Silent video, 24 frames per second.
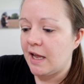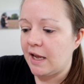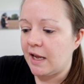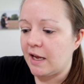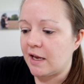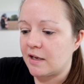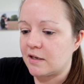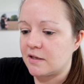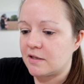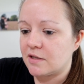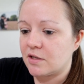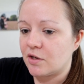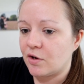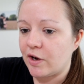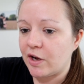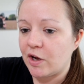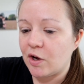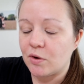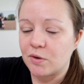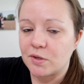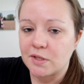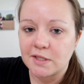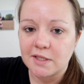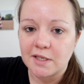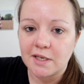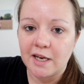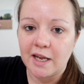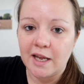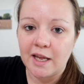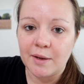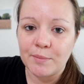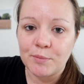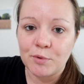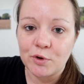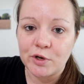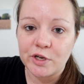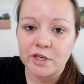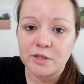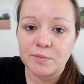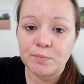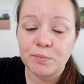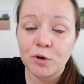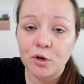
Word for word: And so I hosted a boys